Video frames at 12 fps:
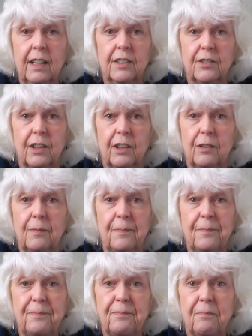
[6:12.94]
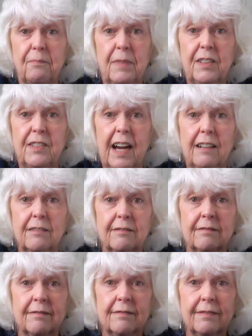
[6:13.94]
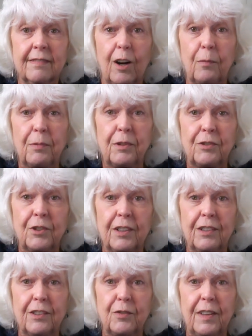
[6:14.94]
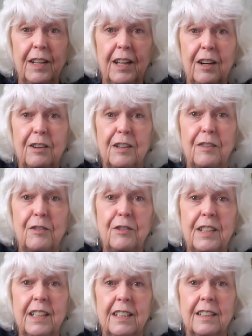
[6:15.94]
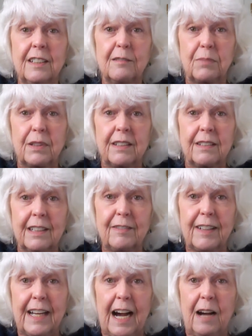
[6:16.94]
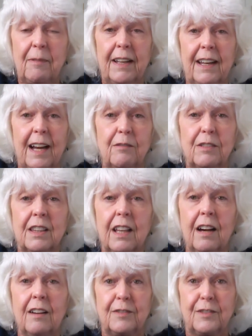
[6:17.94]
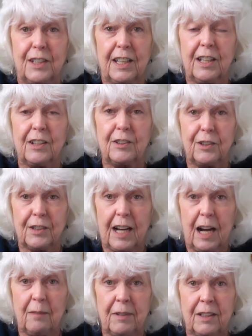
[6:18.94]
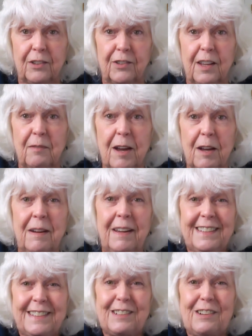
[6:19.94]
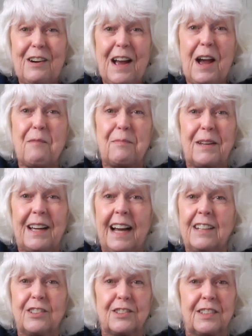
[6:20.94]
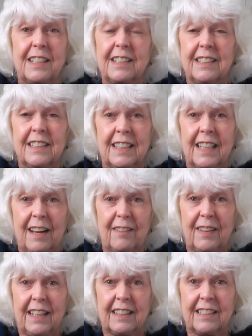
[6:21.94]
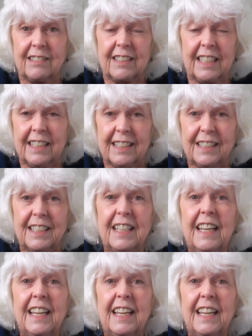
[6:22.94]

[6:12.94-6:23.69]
So, peace out. Hope you enjoyed this video. If you did, please leave a comment. I would love to hear your comments. They make me so happy. I just giggle and laugh like a little kid.